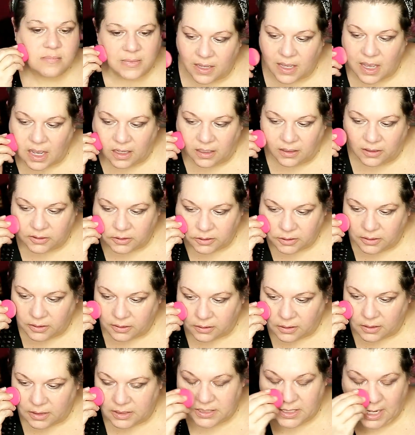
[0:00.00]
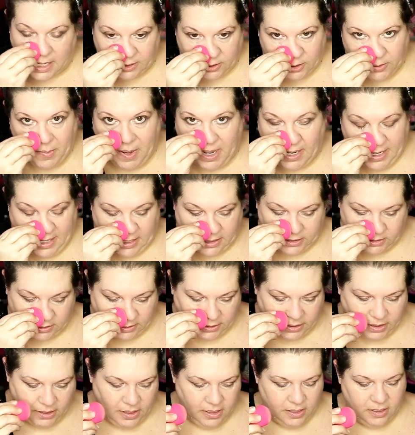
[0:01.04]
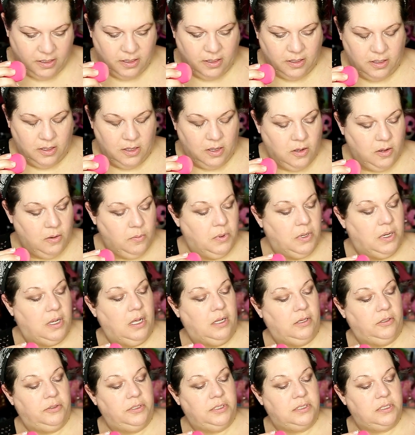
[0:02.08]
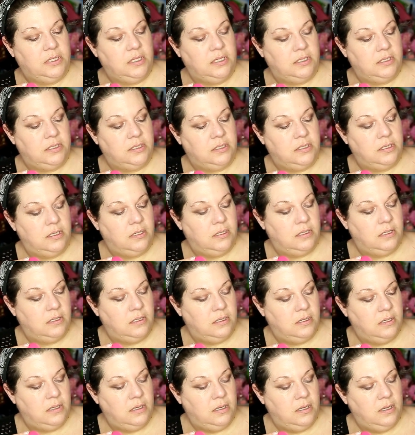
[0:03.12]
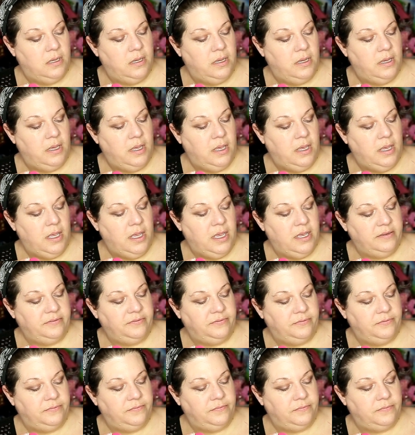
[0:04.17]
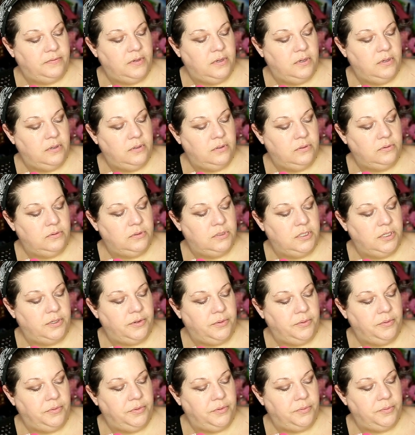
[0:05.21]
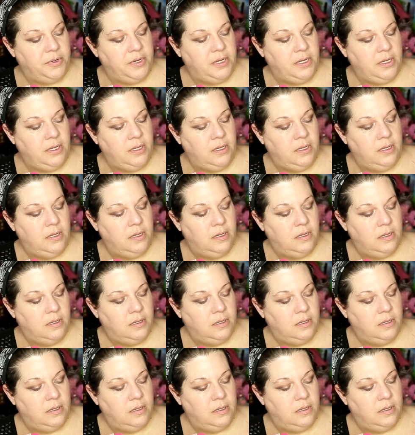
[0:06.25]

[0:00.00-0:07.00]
the color is not too bad actually. What color is this? F003.